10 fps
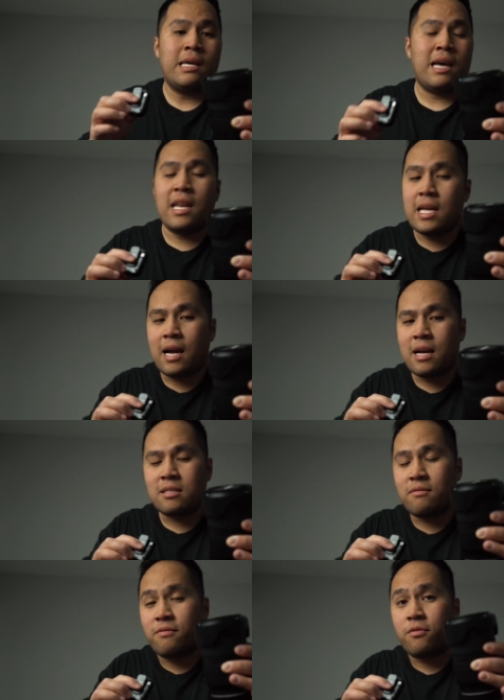any kinds
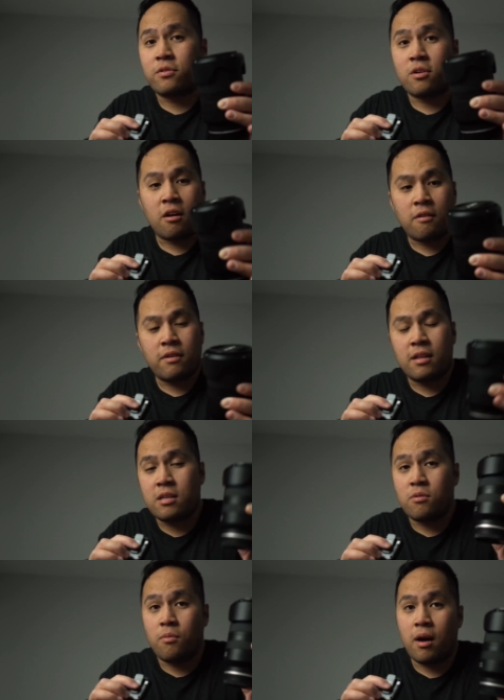of photography that
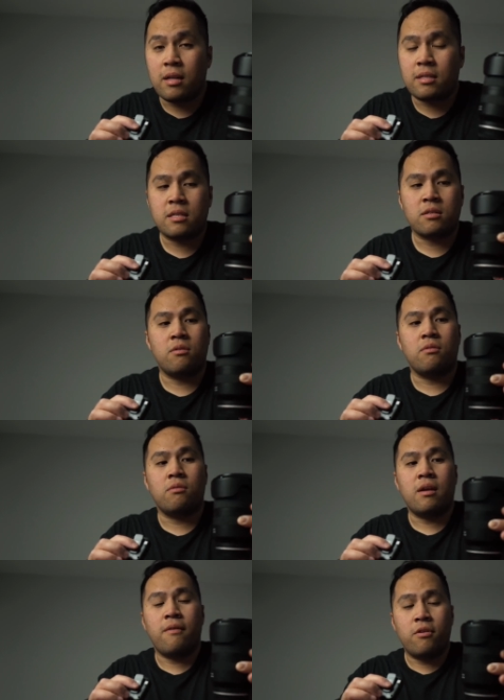you want.
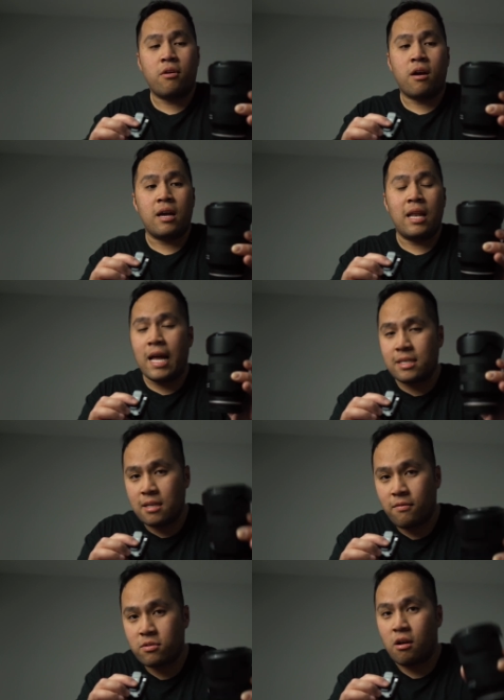So if you are a
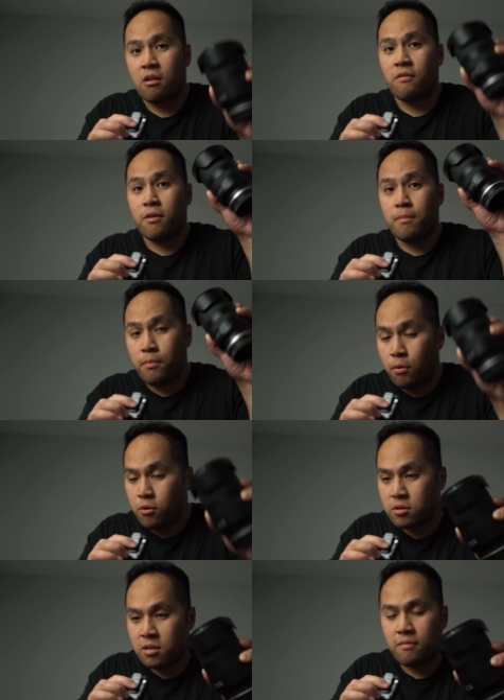landscape photographer,
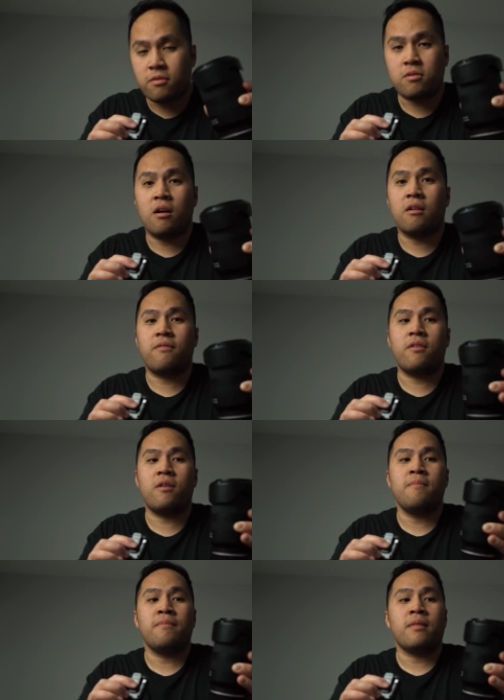portrait
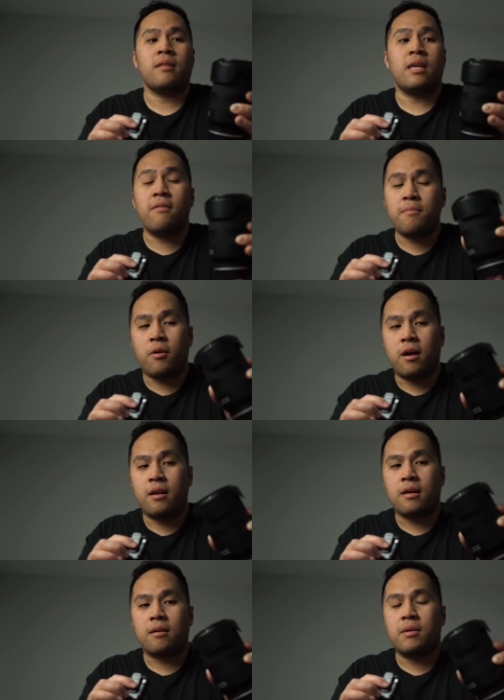photographer, even
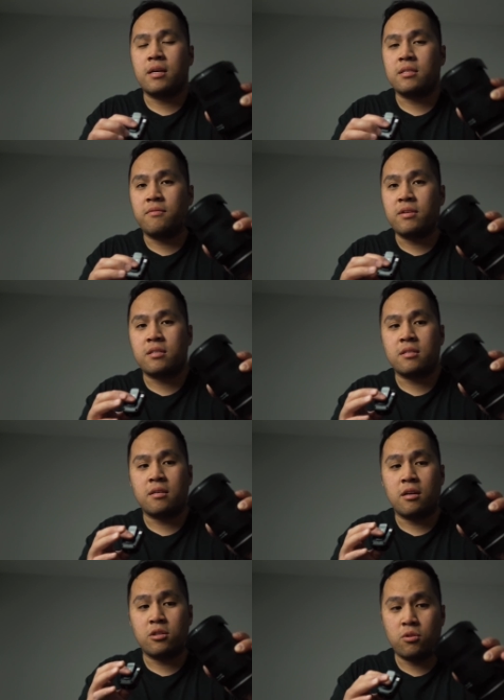product, because of its
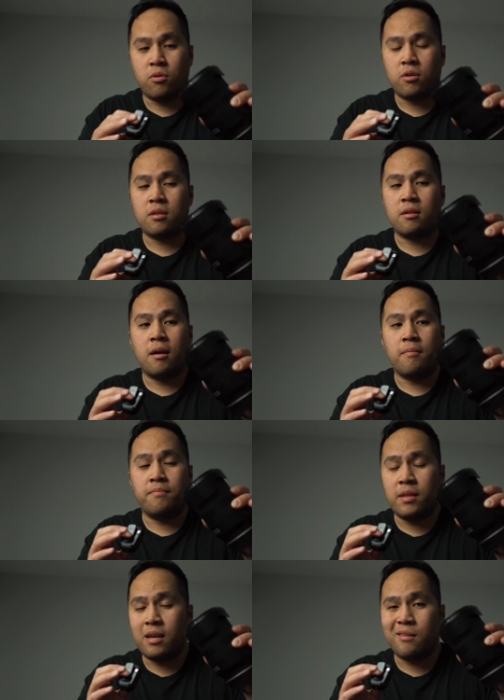short
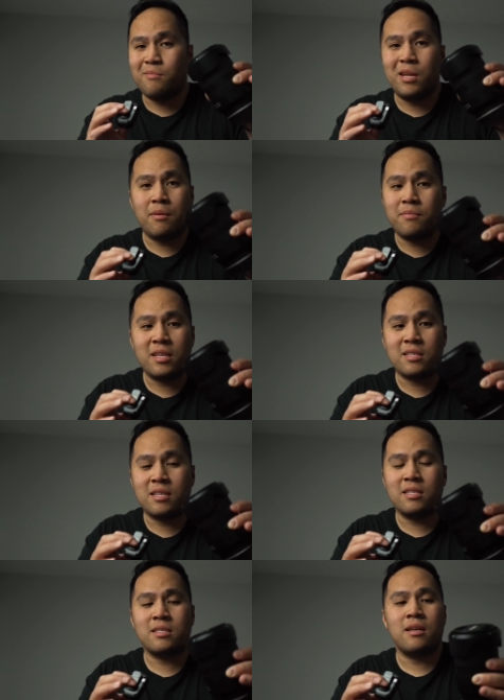like minimum
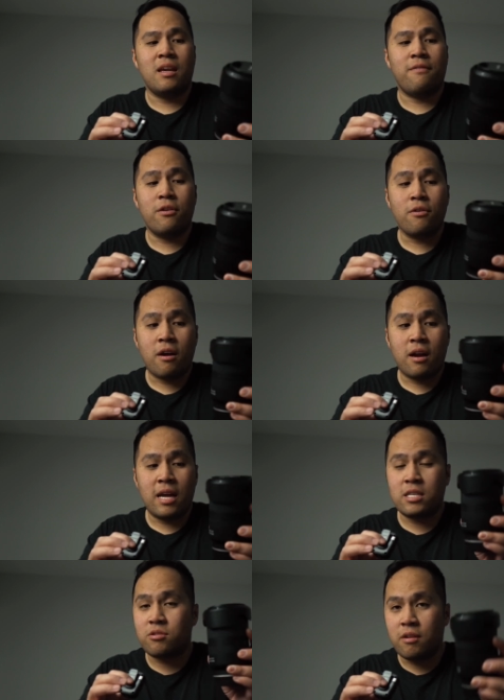distance. If you are
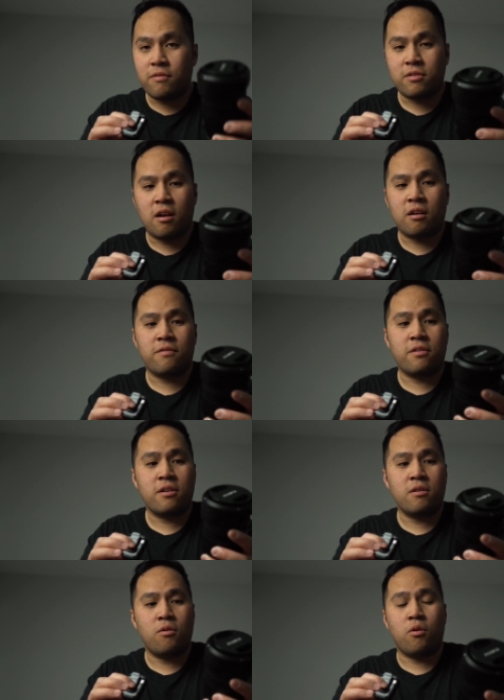a street
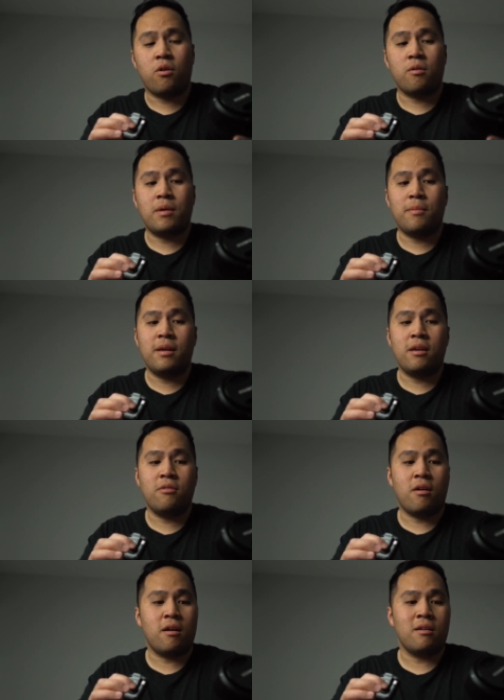photographer, or maybe
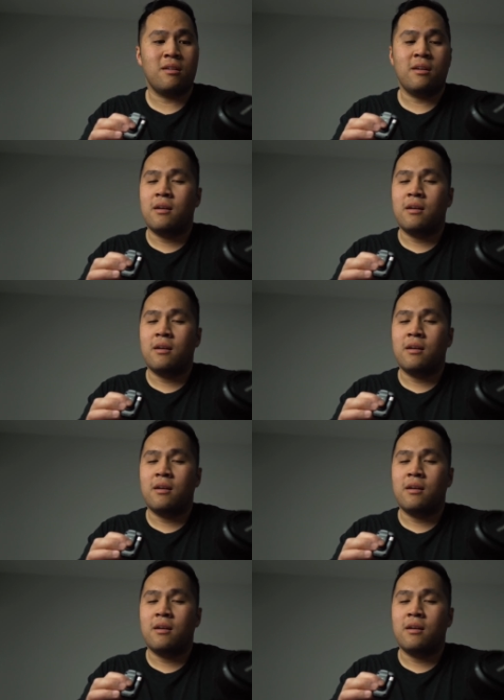you are